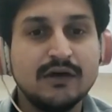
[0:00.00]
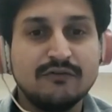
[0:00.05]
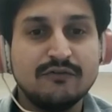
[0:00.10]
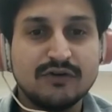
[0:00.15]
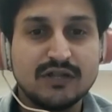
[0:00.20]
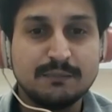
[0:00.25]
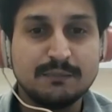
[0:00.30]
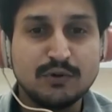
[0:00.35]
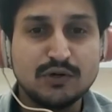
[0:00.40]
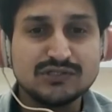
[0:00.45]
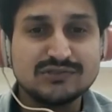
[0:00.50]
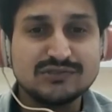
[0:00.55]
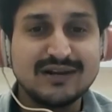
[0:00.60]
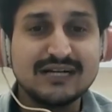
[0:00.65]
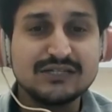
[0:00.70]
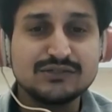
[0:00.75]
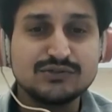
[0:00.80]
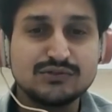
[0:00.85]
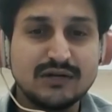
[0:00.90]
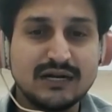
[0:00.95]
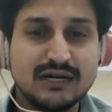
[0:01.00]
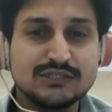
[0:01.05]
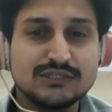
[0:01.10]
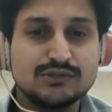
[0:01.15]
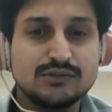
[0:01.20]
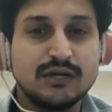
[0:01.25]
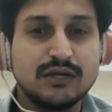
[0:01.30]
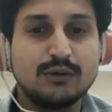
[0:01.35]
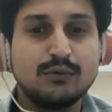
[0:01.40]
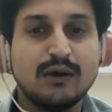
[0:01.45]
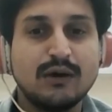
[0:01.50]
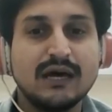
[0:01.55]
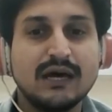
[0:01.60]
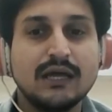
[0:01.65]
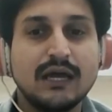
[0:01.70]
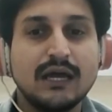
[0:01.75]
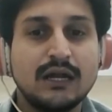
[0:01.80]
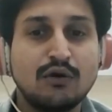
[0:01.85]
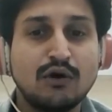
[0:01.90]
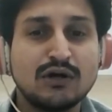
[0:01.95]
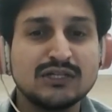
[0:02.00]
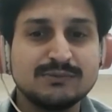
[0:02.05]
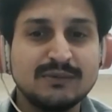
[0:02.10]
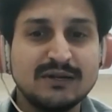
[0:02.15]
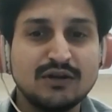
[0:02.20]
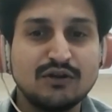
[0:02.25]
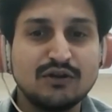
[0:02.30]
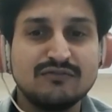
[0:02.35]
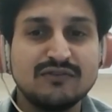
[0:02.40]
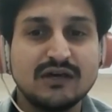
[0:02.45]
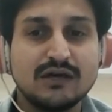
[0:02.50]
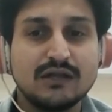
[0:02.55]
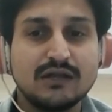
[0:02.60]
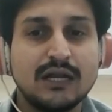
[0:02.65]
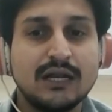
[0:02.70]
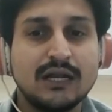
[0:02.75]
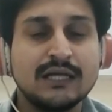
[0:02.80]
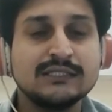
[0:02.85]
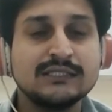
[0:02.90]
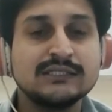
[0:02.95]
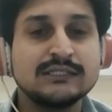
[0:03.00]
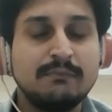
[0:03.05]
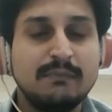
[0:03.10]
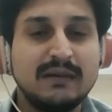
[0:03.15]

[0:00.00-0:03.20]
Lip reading: For the postgrad students who require the endorsement of the attendance,